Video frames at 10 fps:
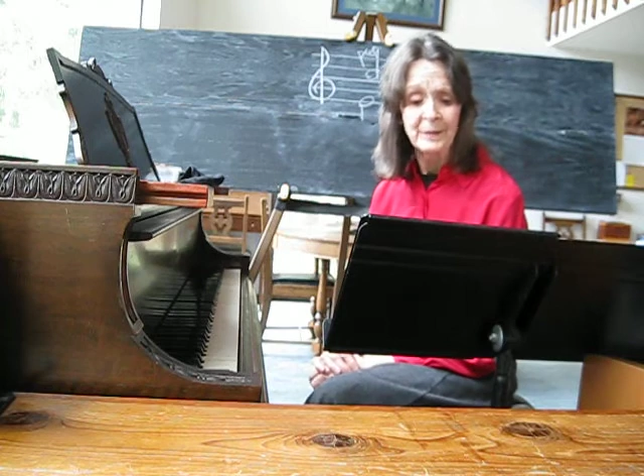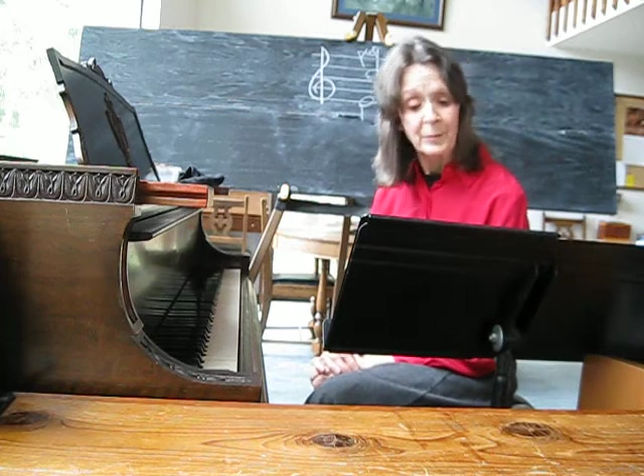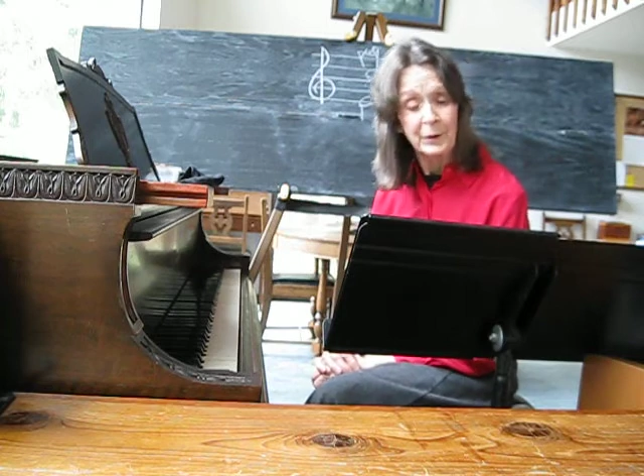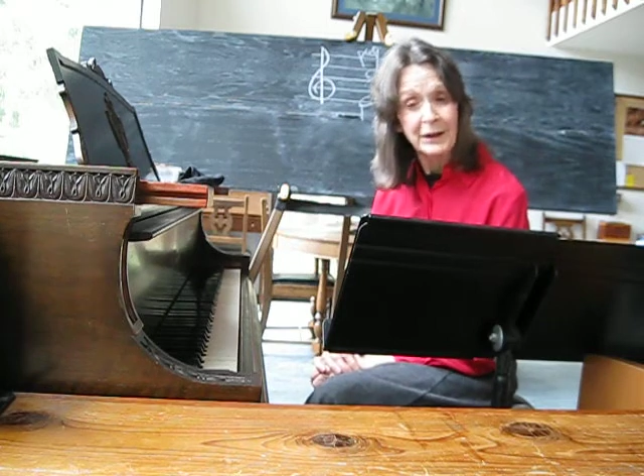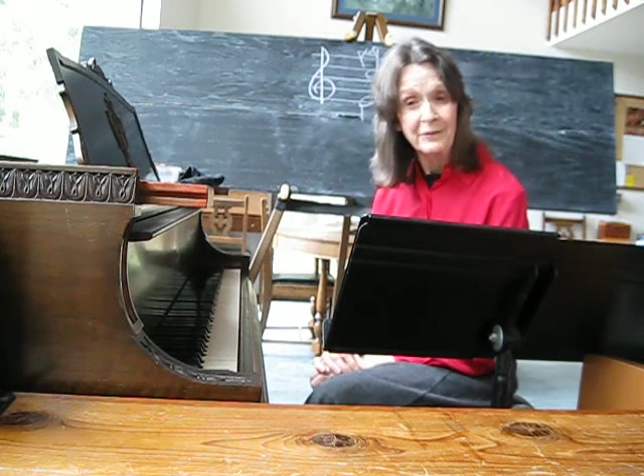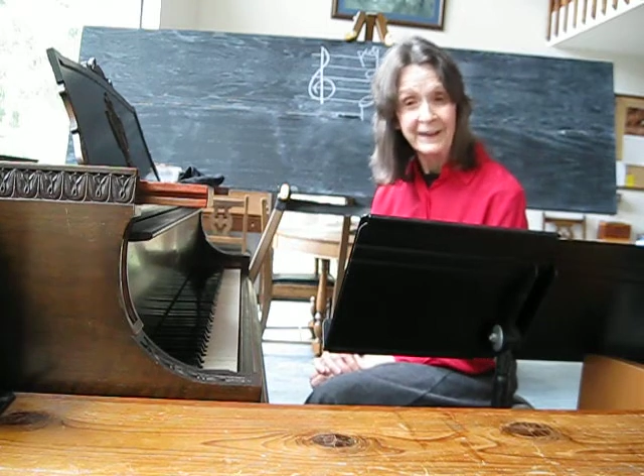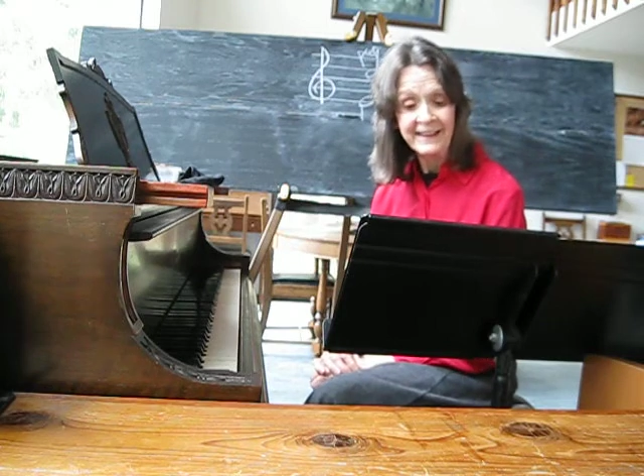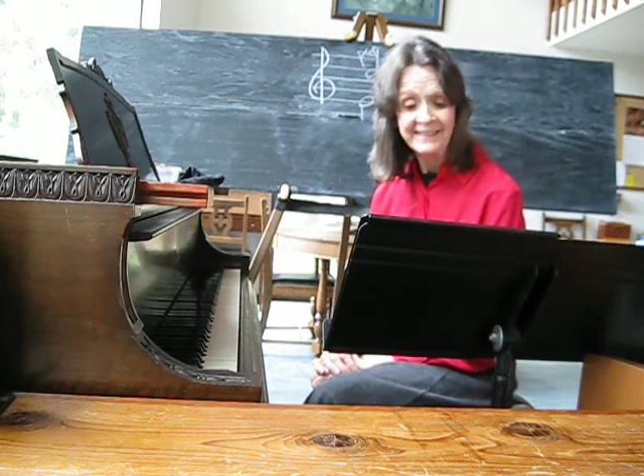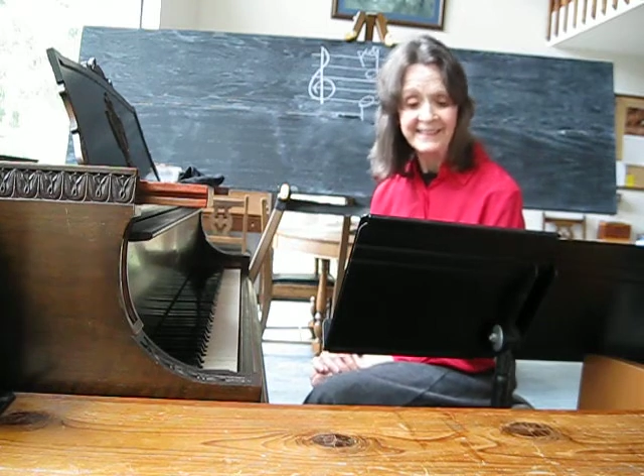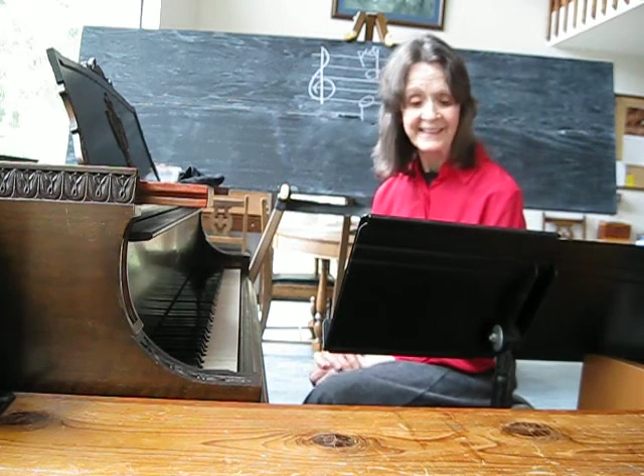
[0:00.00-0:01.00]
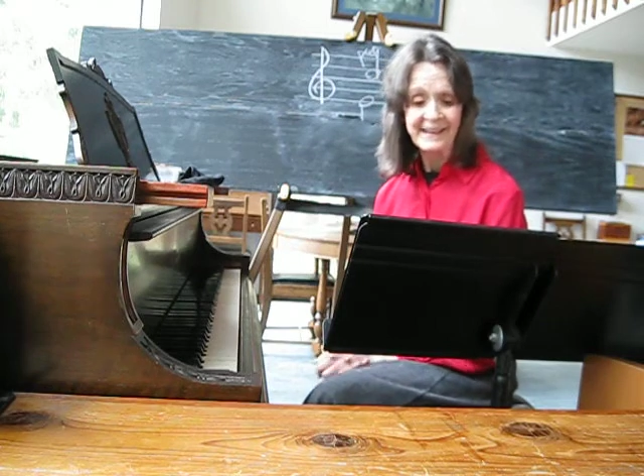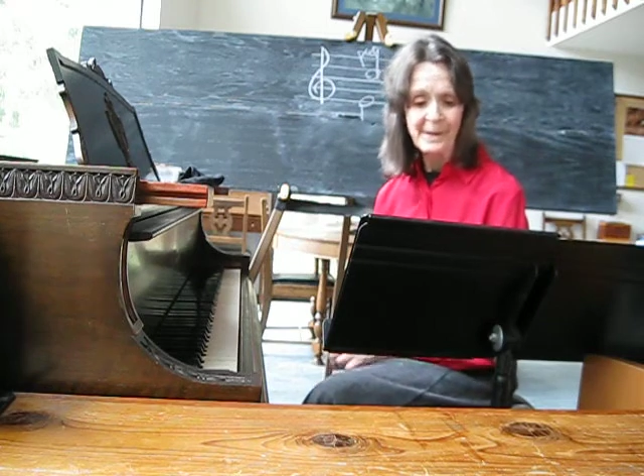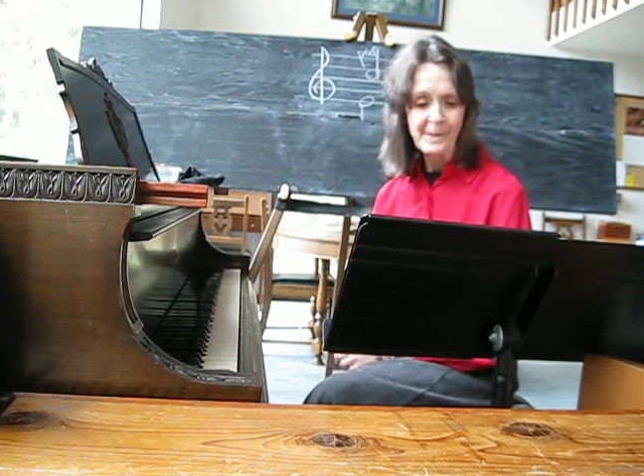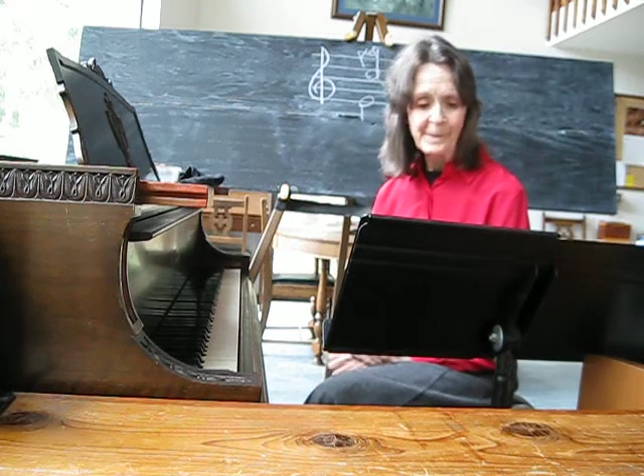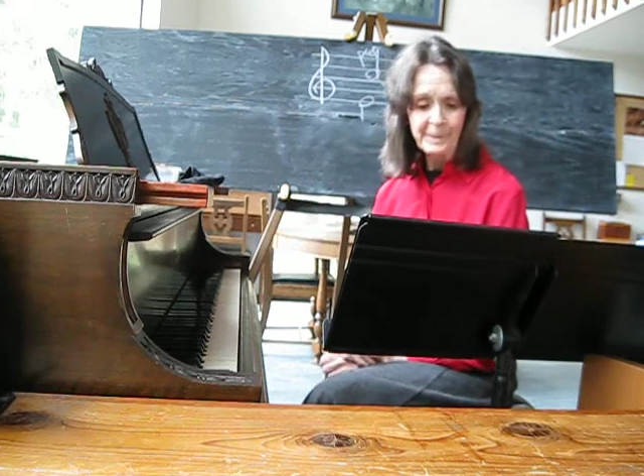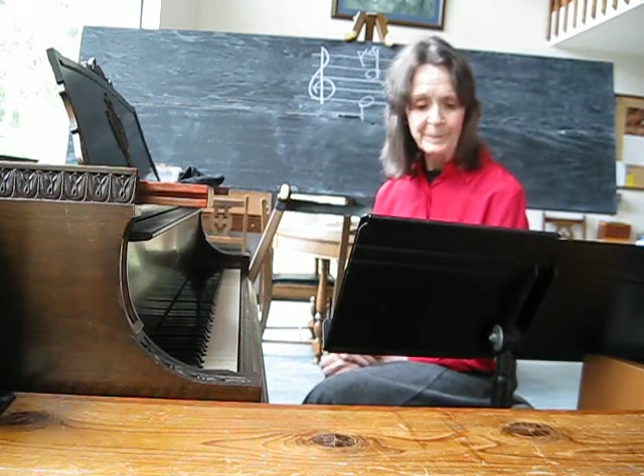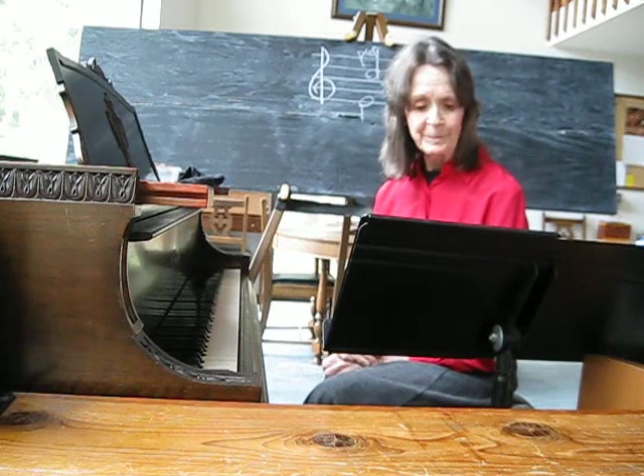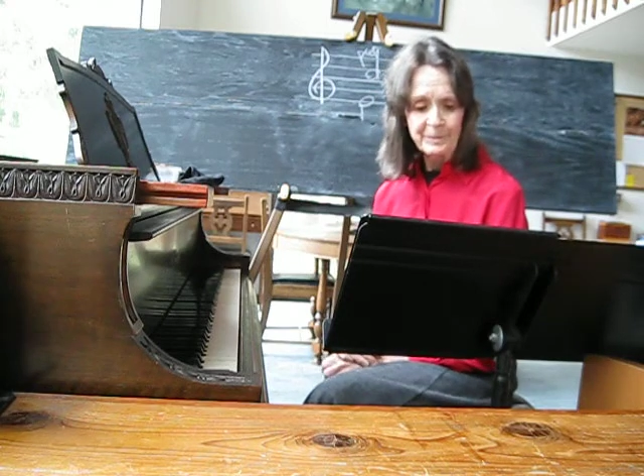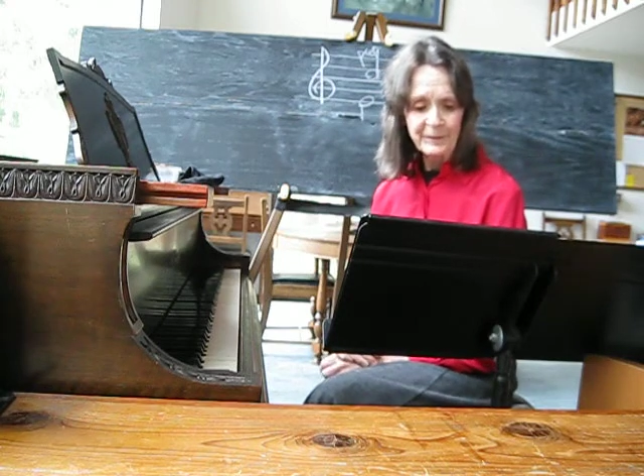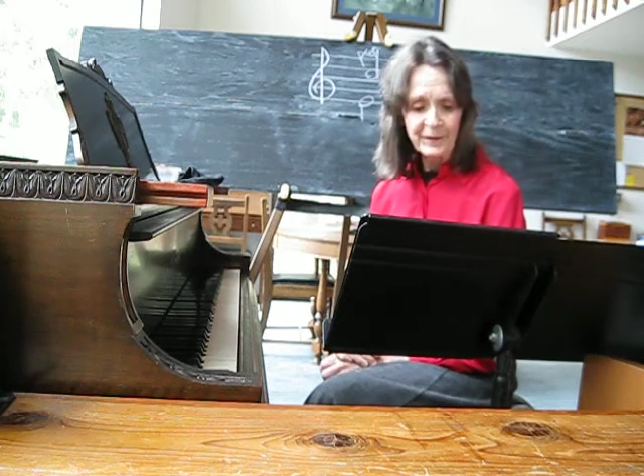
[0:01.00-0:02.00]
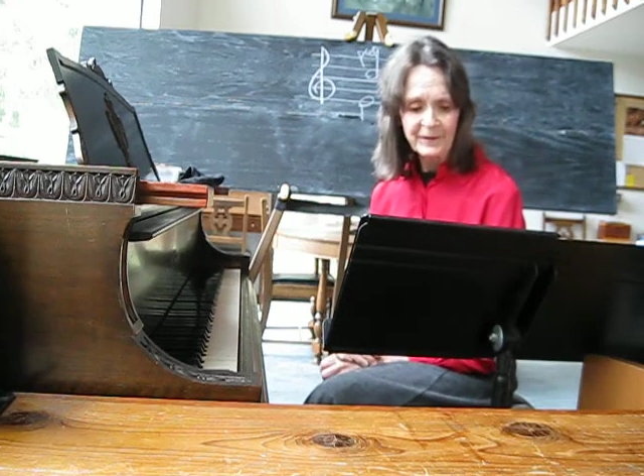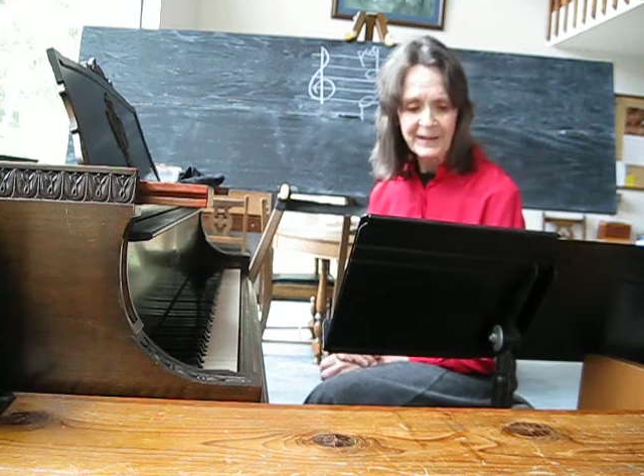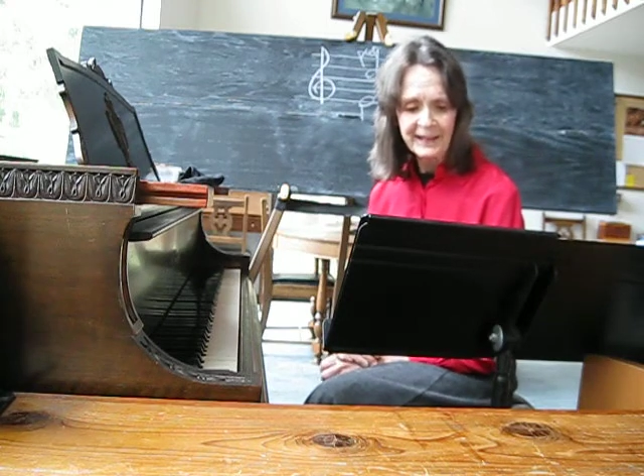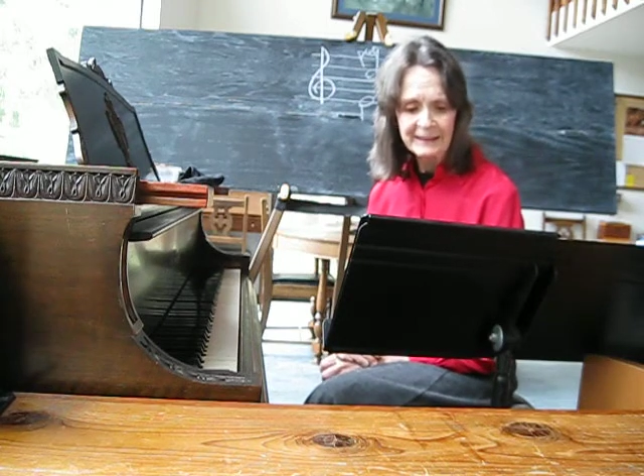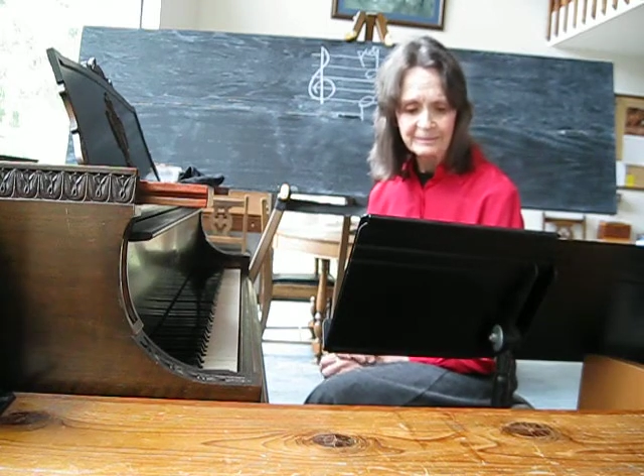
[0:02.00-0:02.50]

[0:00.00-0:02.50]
Pretty fancy. Okay.